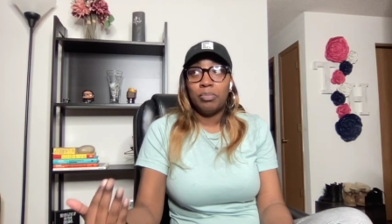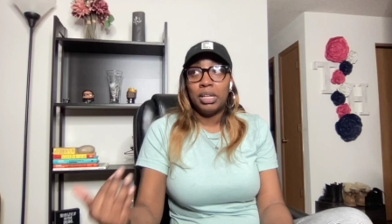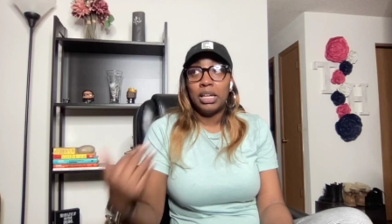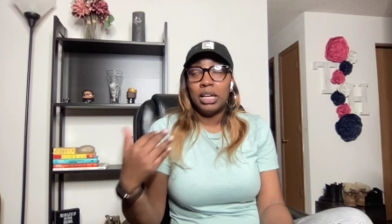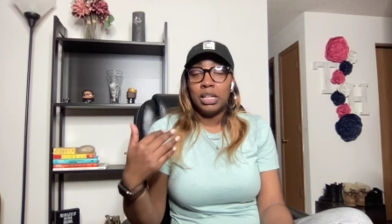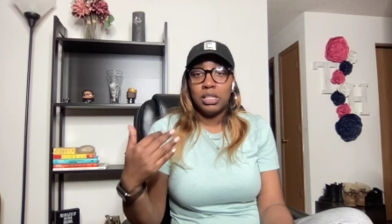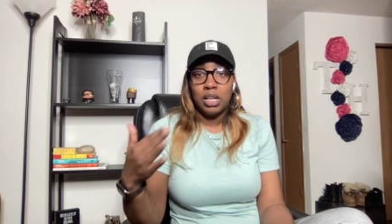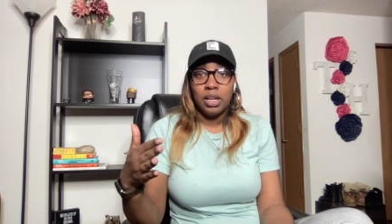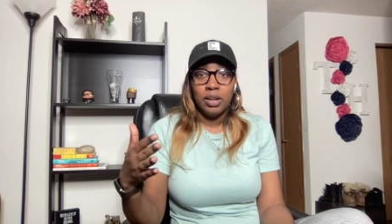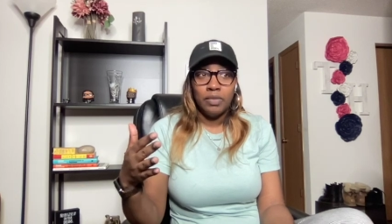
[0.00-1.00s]
because
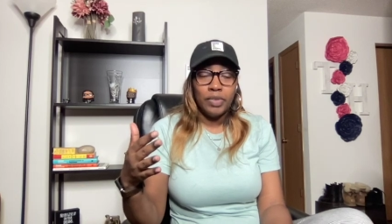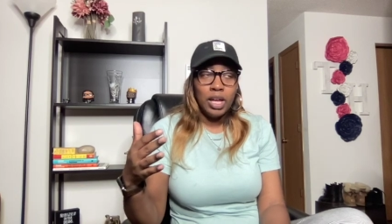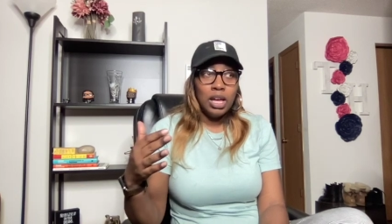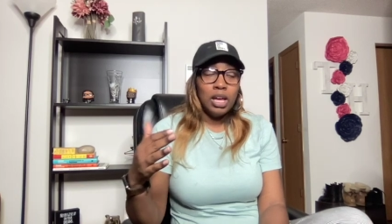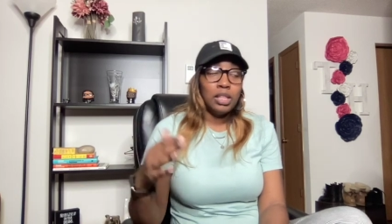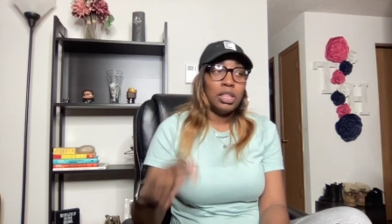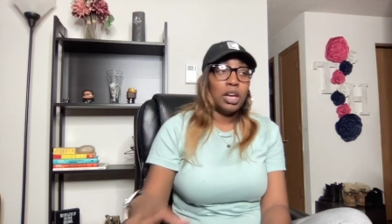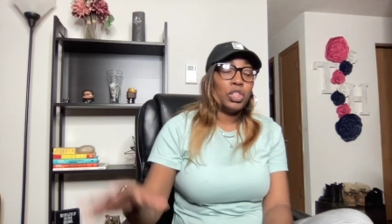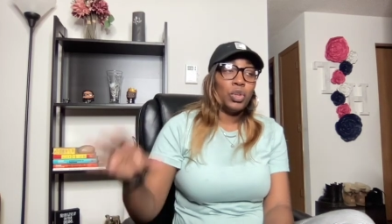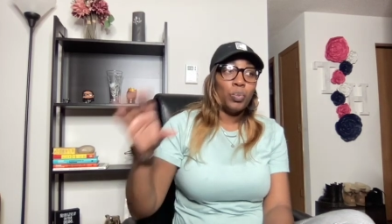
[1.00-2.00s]
of
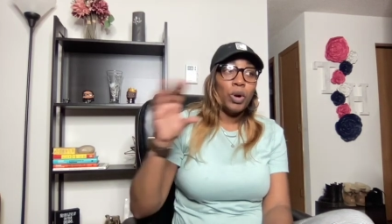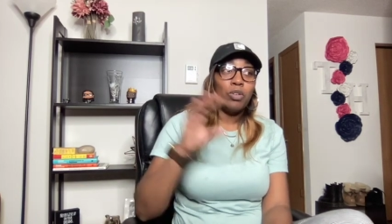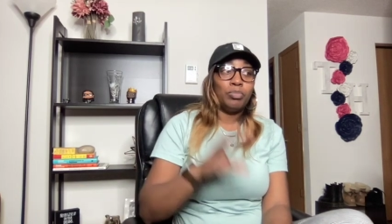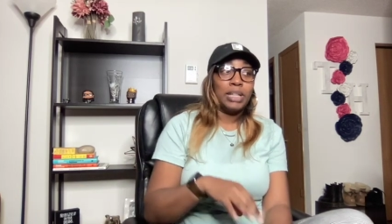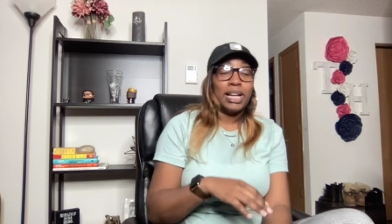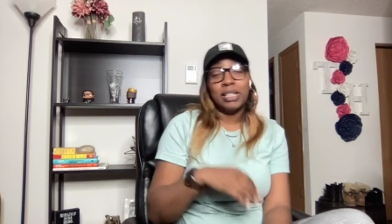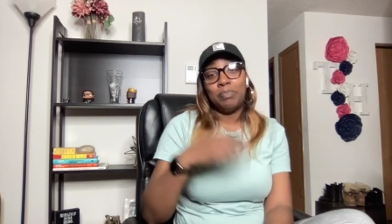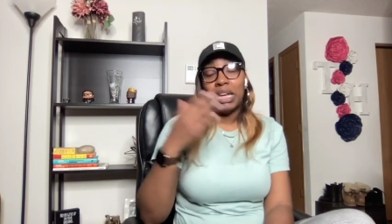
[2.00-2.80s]
the roadblocks.